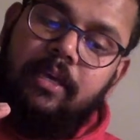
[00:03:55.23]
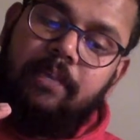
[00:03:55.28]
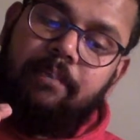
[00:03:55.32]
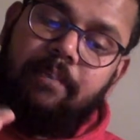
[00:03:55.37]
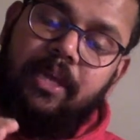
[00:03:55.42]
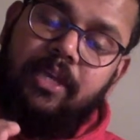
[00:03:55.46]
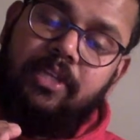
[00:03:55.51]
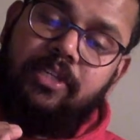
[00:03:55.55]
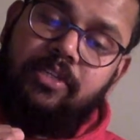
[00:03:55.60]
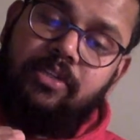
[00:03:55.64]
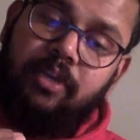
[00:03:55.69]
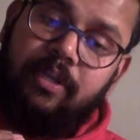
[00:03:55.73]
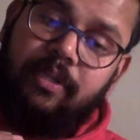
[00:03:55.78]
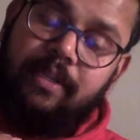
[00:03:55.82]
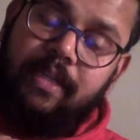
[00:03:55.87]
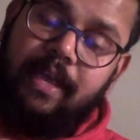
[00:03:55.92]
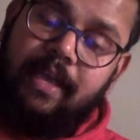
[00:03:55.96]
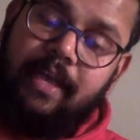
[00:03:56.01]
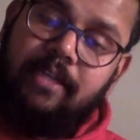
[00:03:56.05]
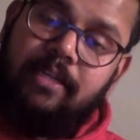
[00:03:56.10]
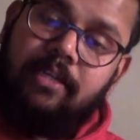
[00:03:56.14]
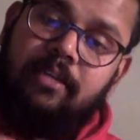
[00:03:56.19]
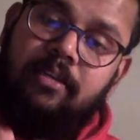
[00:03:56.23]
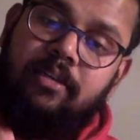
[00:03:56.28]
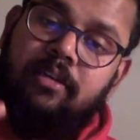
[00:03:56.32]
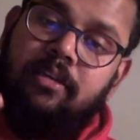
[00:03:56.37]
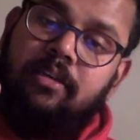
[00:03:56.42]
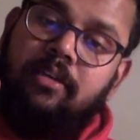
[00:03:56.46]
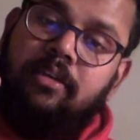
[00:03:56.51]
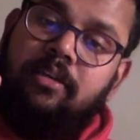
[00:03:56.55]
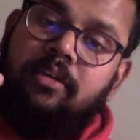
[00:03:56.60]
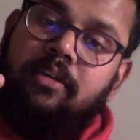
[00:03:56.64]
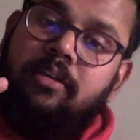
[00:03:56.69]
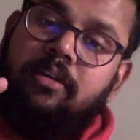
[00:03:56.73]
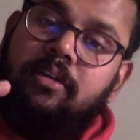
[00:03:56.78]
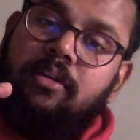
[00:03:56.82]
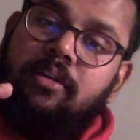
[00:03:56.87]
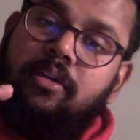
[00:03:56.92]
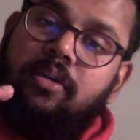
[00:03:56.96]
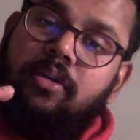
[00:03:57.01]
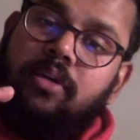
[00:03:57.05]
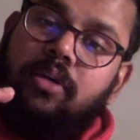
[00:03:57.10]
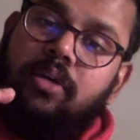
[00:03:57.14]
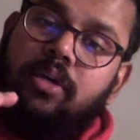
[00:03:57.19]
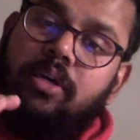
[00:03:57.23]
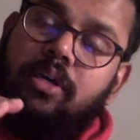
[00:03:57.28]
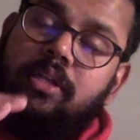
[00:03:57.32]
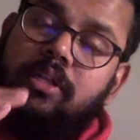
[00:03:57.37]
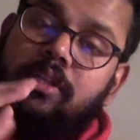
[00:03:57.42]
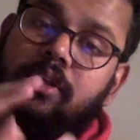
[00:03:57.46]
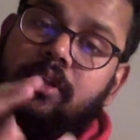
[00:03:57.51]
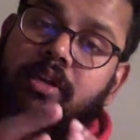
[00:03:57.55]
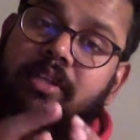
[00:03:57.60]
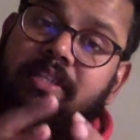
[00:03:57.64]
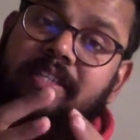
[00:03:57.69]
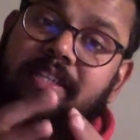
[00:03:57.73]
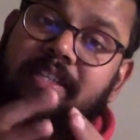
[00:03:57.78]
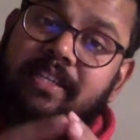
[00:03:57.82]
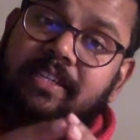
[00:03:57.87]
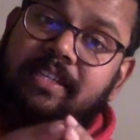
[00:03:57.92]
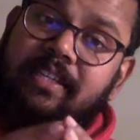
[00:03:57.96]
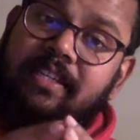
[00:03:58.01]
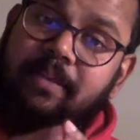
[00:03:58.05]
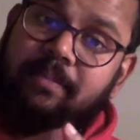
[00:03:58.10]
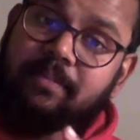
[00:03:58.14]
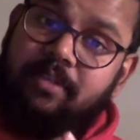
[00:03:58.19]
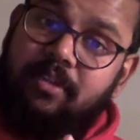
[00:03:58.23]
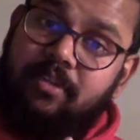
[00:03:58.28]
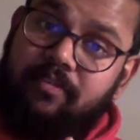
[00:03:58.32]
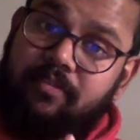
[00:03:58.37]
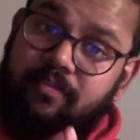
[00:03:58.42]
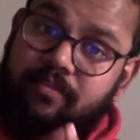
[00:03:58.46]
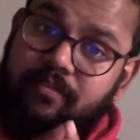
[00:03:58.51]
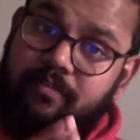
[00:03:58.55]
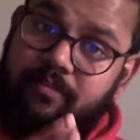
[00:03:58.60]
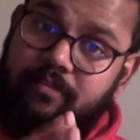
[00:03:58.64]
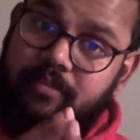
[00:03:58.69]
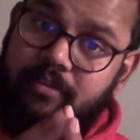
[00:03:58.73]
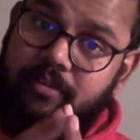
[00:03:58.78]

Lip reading: based on that, there are 6 types of